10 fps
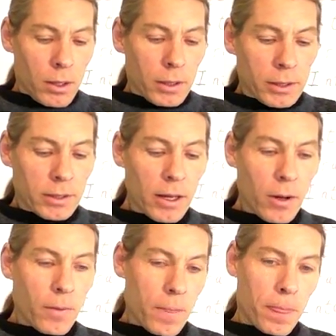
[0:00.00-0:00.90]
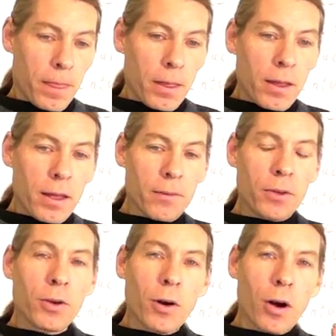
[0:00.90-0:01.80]
So if
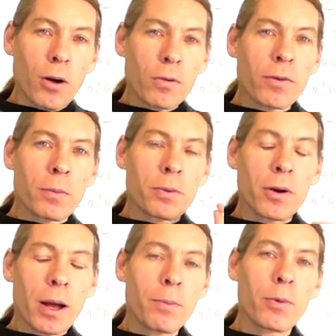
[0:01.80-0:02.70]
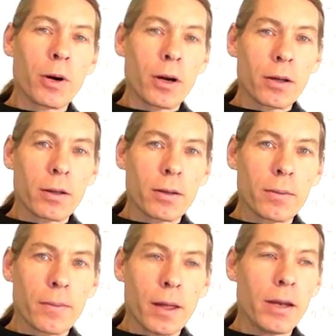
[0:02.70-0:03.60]
you over prep work
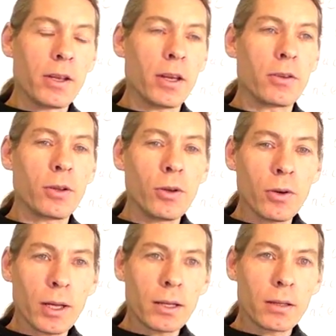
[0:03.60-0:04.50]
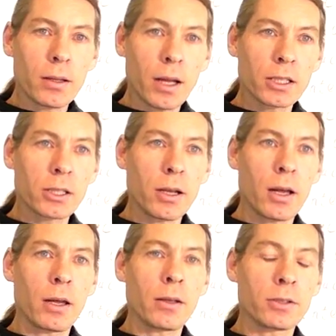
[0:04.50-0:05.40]
and you get too
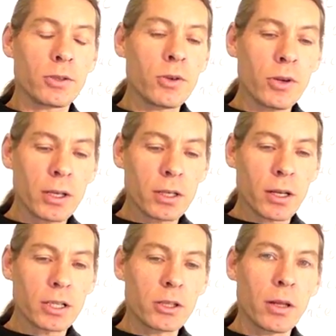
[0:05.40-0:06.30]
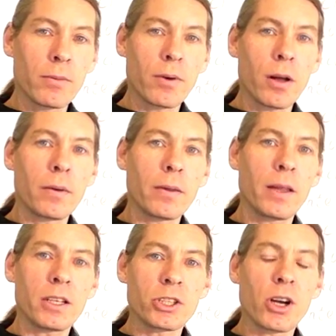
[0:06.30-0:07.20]
intellectually involved in
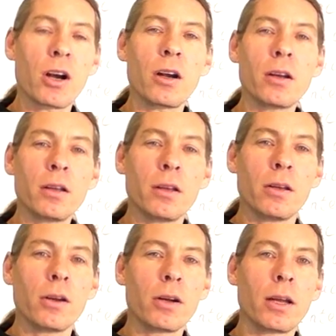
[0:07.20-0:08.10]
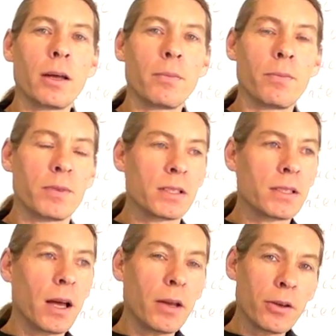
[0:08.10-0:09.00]
that chart, you're going to
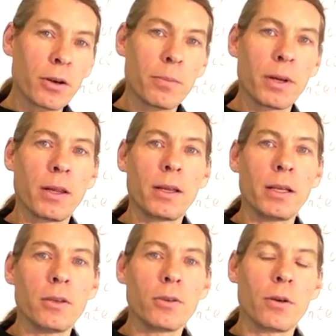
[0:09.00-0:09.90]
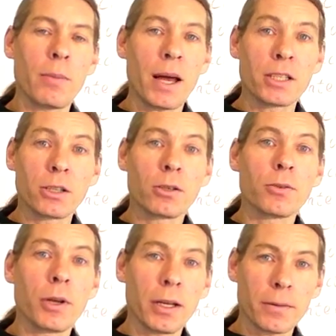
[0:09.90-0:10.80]
stunt your ability to do a magical
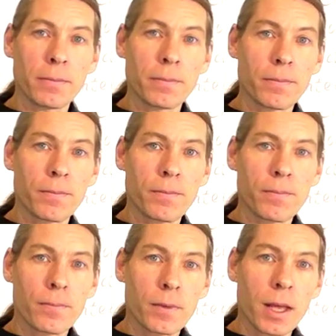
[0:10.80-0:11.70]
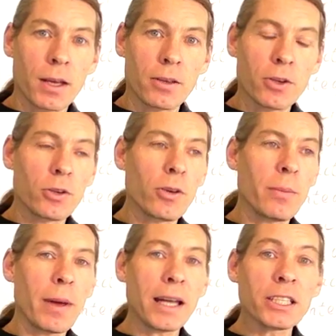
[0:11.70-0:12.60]
reading. Okay, because you're
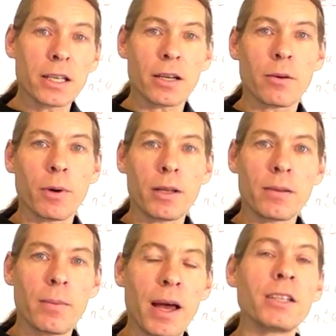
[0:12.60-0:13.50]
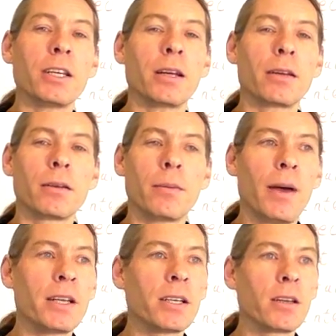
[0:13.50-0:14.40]
doing magic here. What is magic?
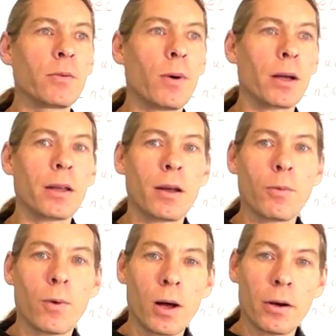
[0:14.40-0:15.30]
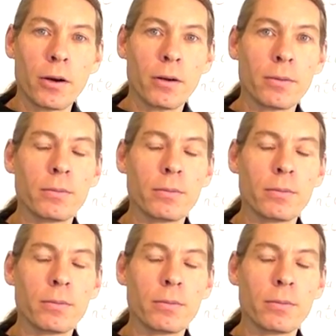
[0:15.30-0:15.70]
Magic is walking on water.